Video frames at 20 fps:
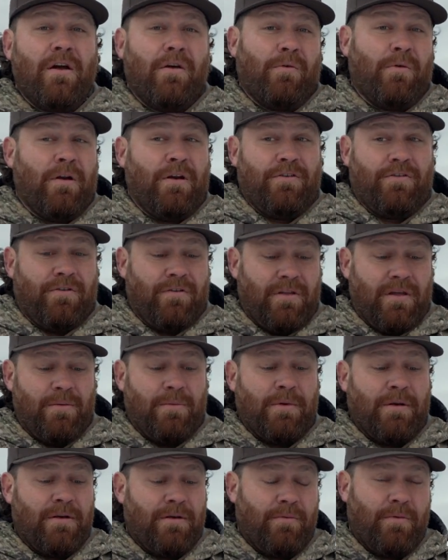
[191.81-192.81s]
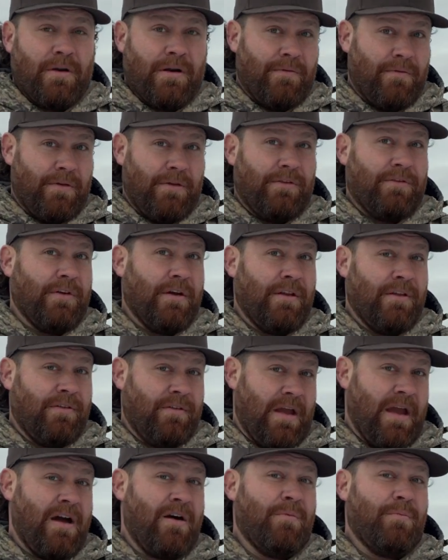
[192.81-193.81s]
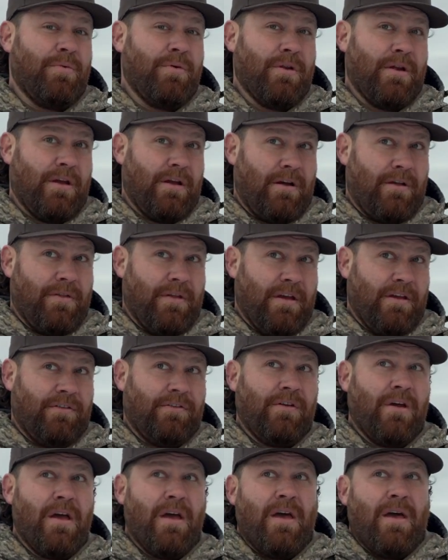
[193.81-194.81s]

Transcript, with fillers: whereas you're limited to whatever the sun's outputting on this.